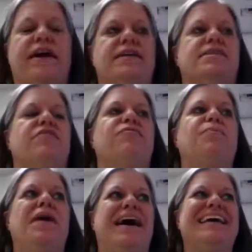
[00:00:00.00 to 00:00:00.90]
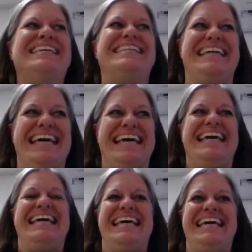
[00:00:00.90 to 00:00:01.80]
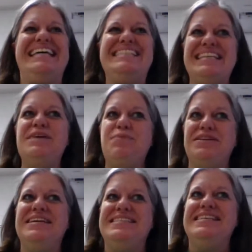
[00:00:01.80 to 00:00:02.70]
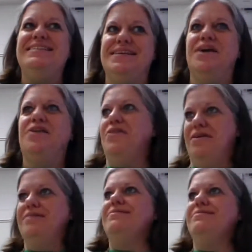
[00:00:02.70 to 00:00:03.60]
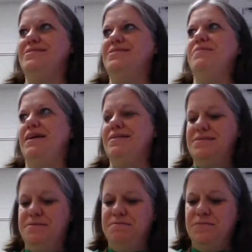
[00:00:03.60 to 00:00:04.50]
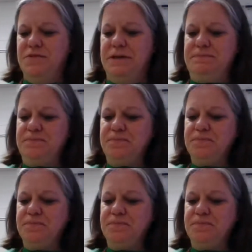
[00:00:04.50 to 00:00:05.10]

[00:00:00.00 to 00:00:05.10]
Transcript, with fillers: that kind of stuff. But he deliberately didn't tell her some things. Okay.